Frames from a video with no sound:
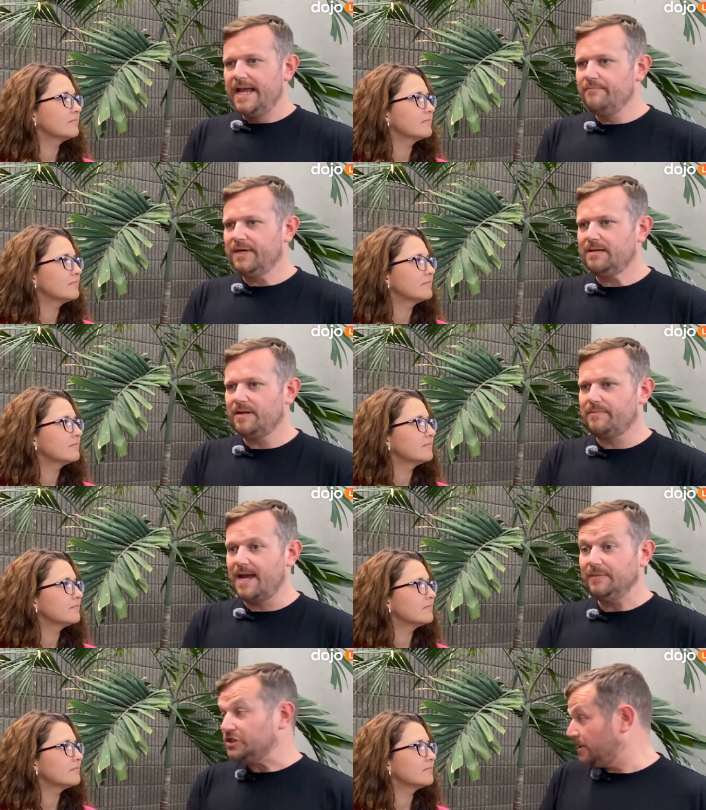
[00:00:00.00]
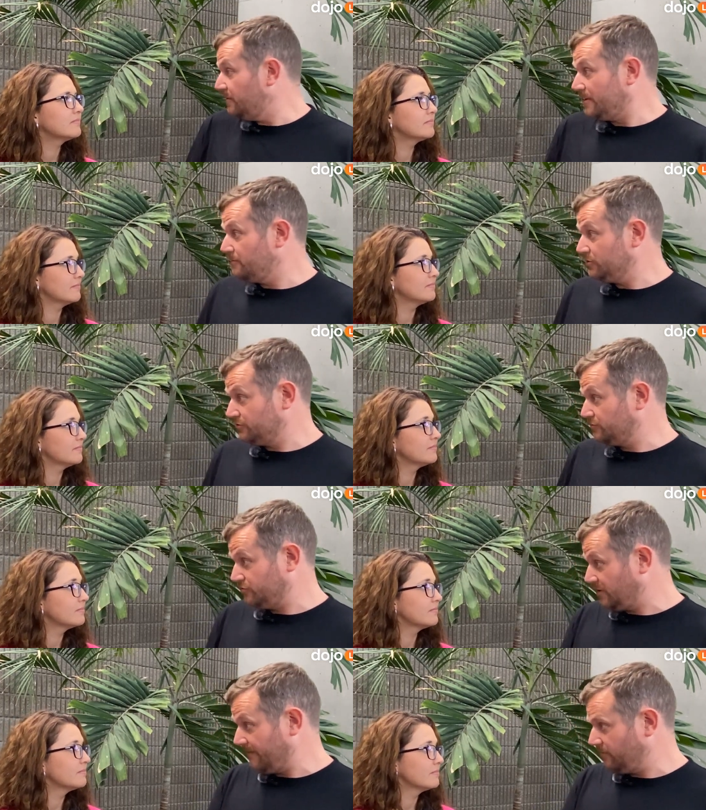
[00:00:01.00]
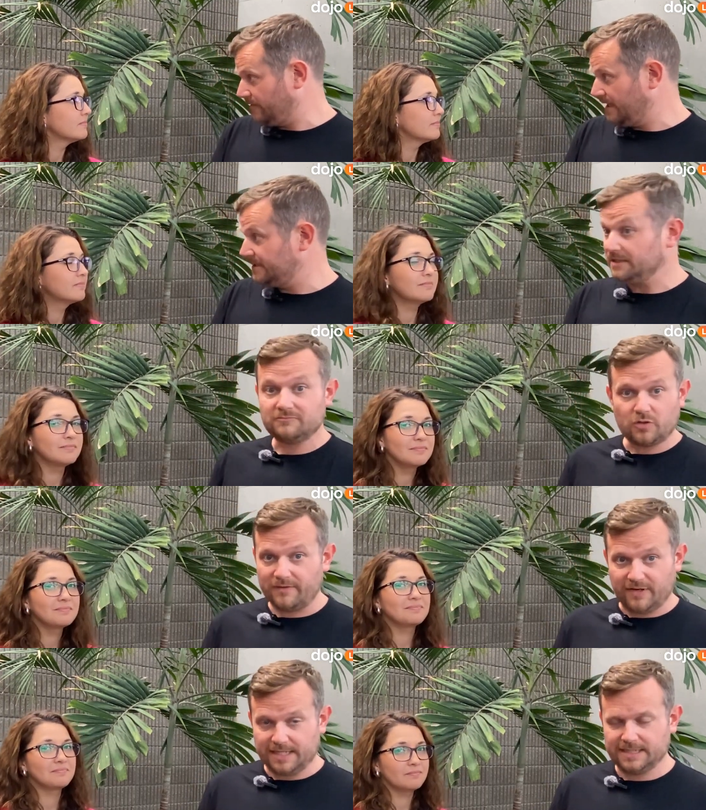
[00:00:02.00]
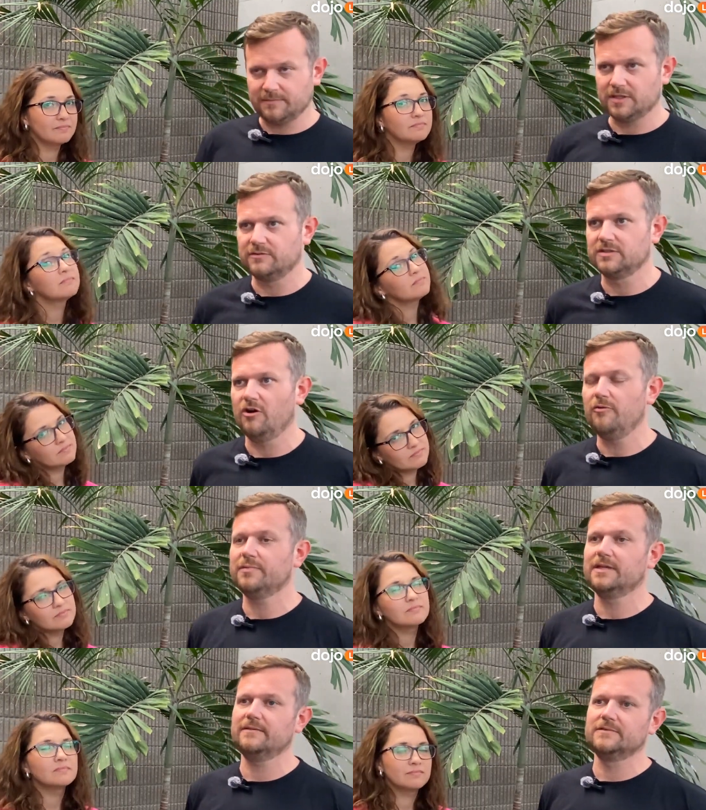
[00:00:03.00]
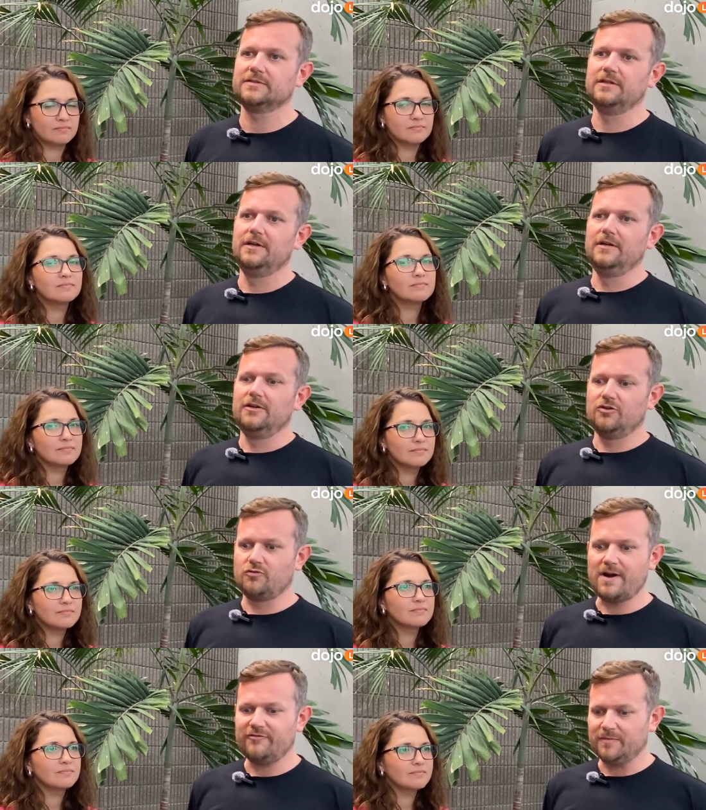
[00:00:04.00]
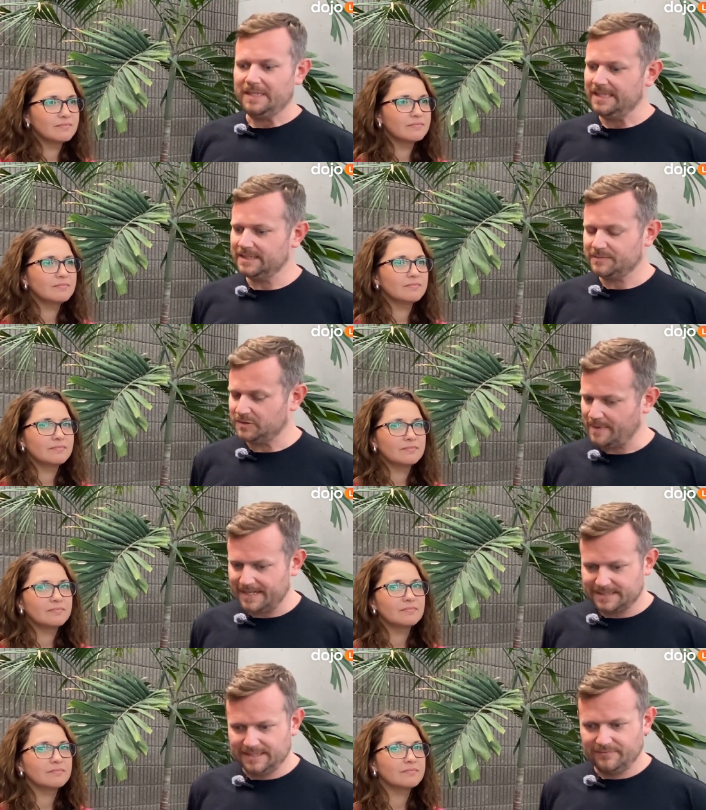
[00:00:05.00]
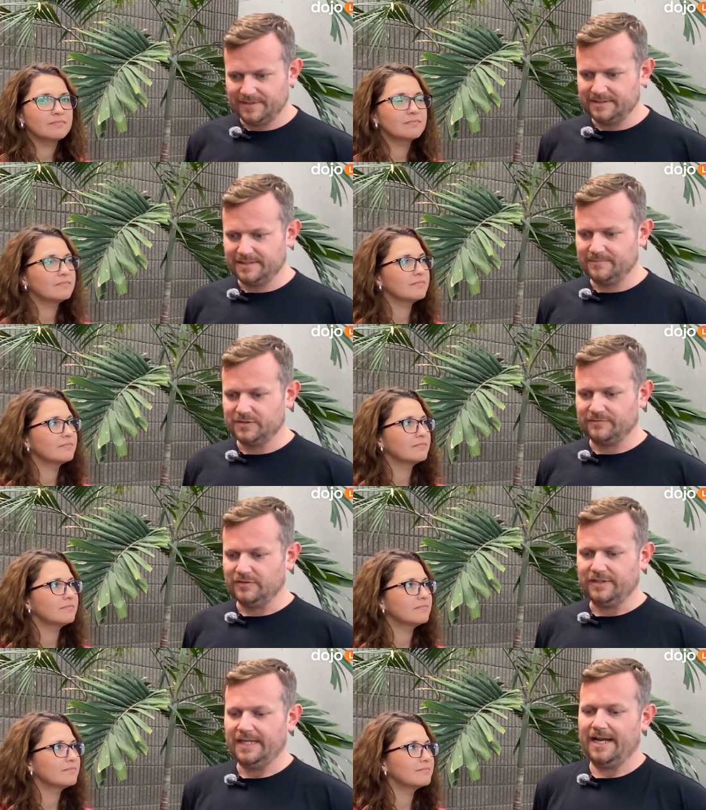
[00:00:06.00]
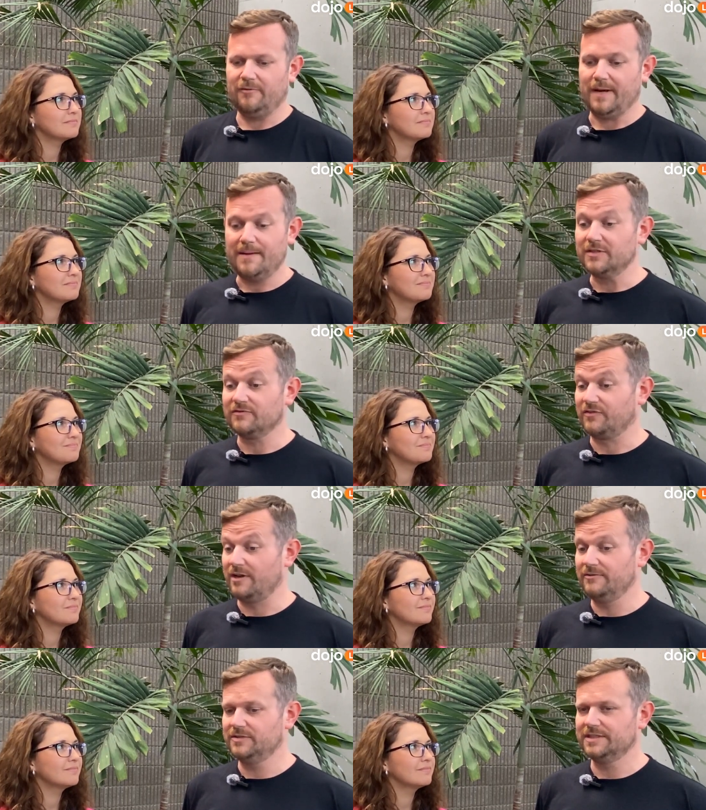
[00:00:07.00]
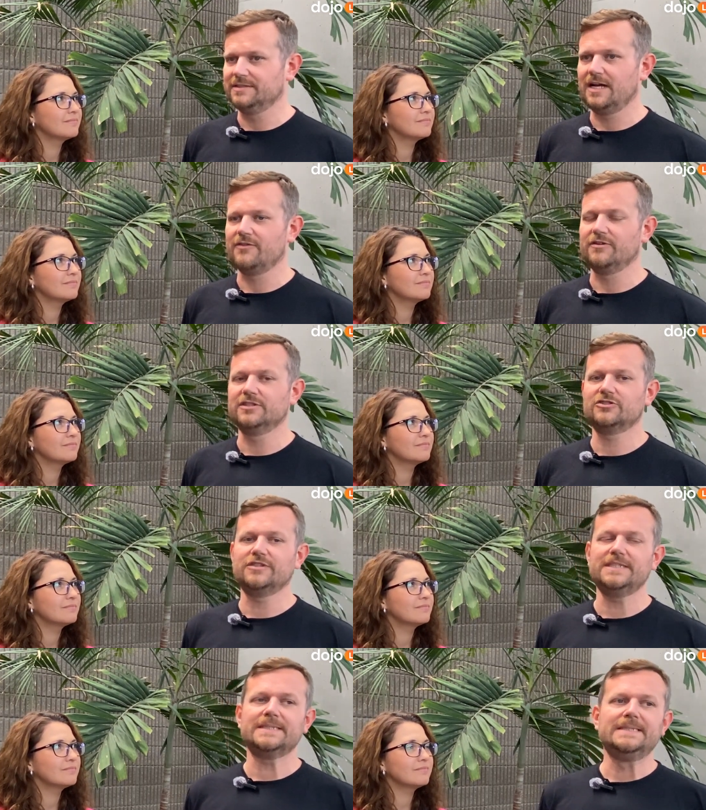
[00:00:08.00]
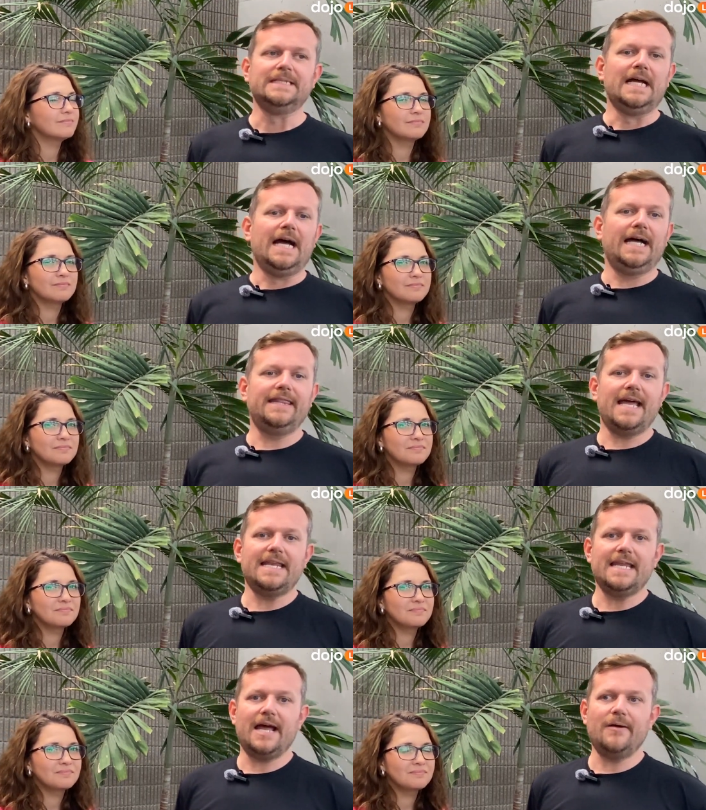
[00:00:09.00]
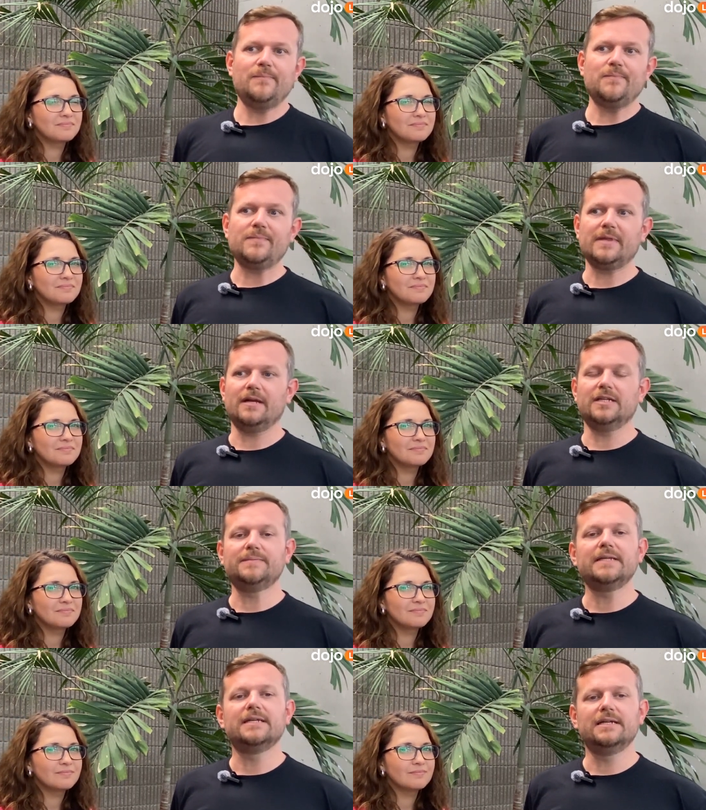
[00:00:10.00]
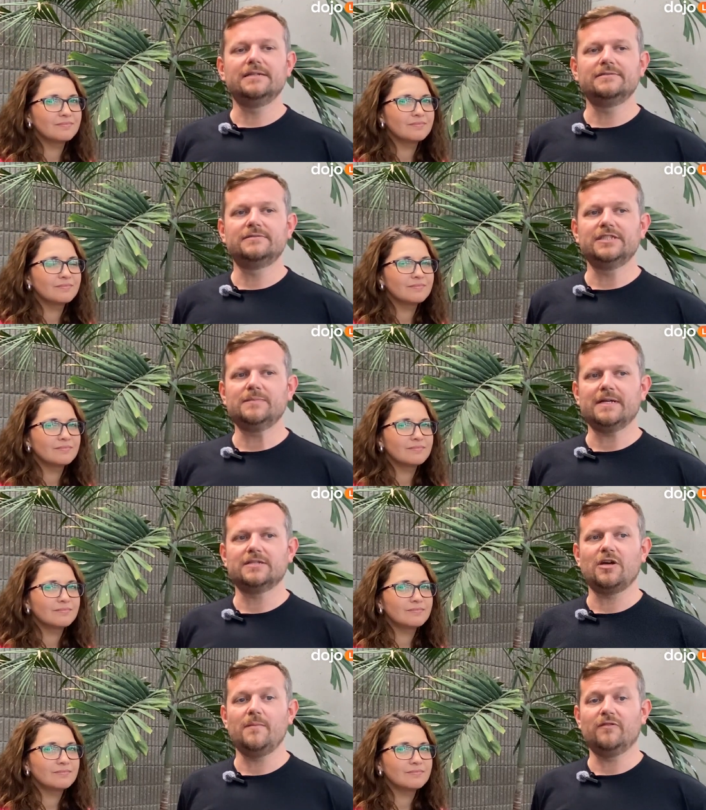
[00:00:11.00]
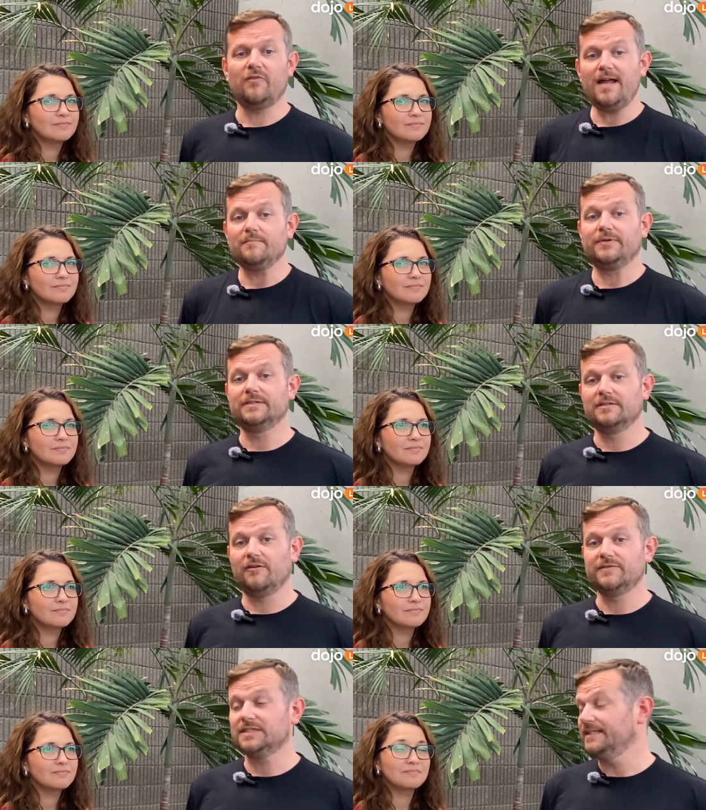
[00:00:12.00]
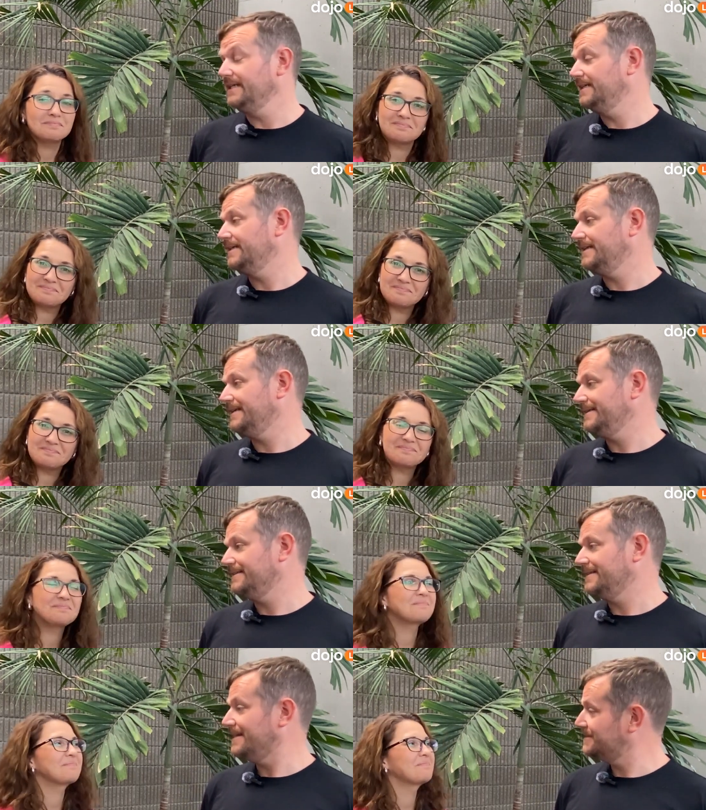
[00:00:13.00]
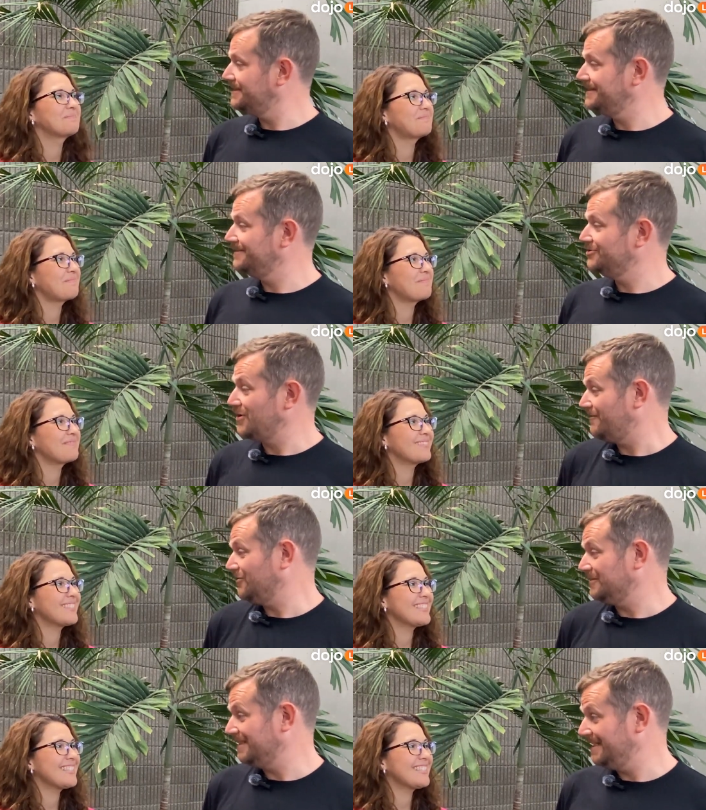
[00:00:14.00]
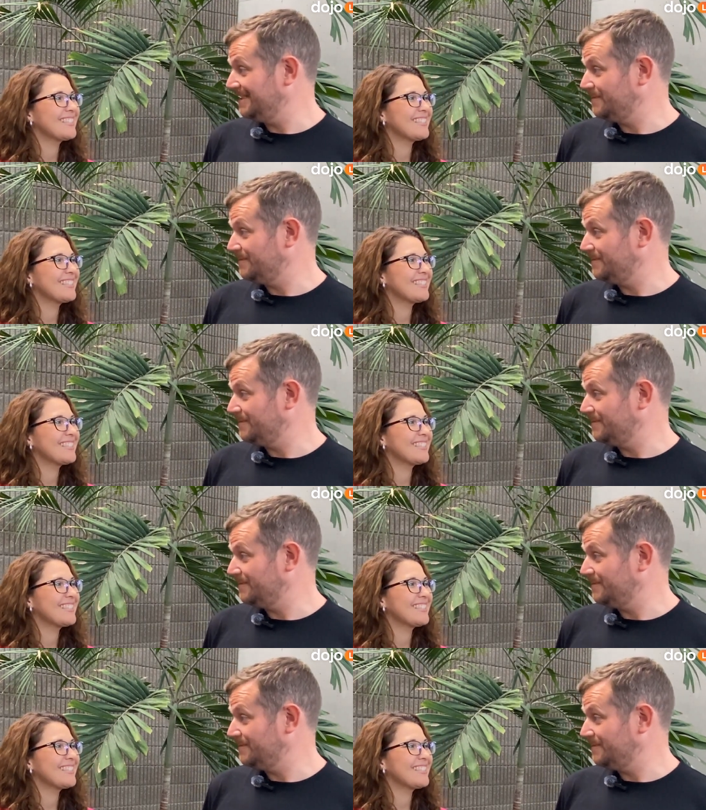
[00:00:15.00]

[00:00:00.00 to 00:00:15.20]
Speaker 1: in B2B payments, some of those travel related, and quite frankly, some of those not. But that was great from a learning perspective in terms of looking at how payment flows in other industries. And then um, I spent a decent amount of time at Ramp, and obviously that's in travel and